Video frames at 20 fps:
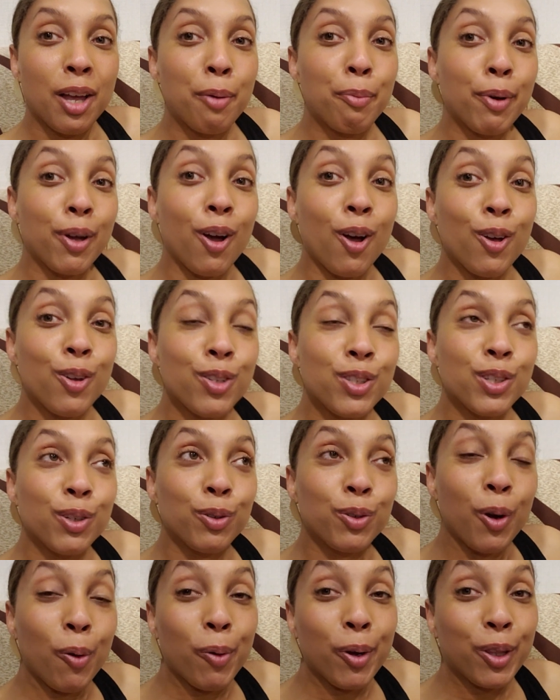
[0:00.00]
but also
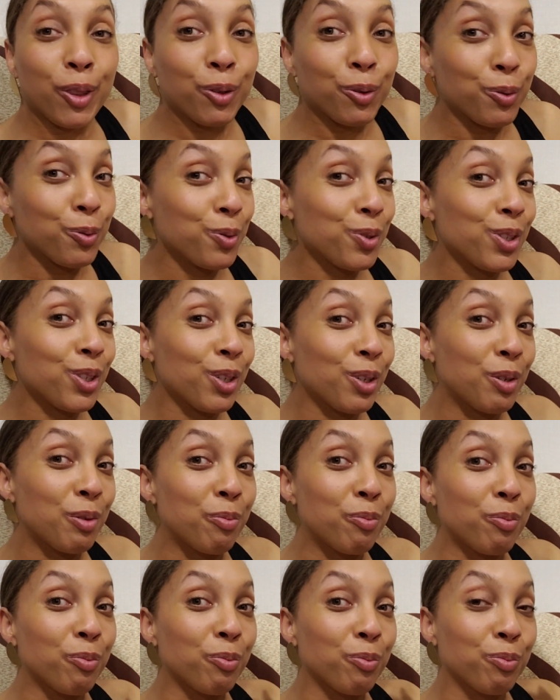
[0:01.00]
going through
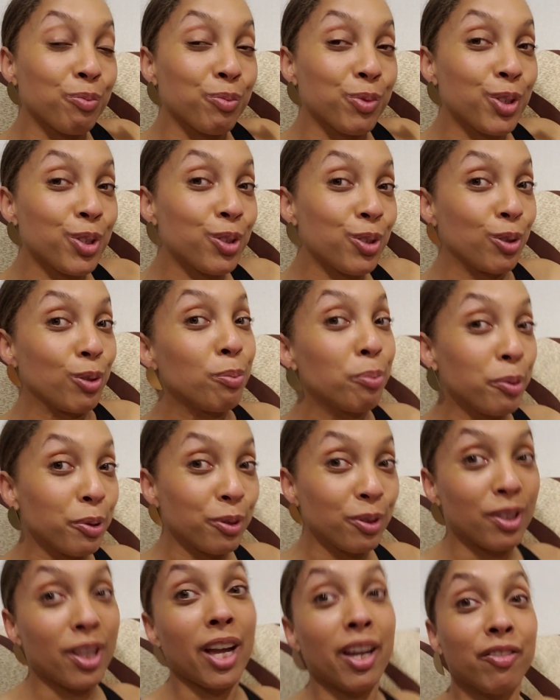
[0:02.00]
some super
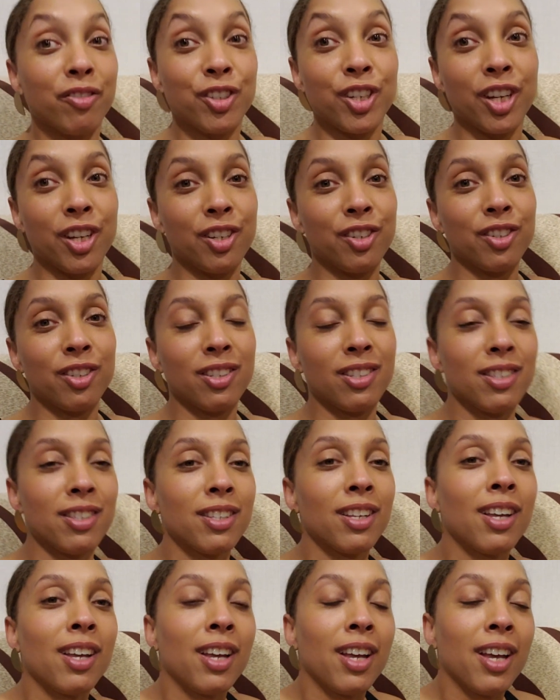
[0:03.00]
life changes.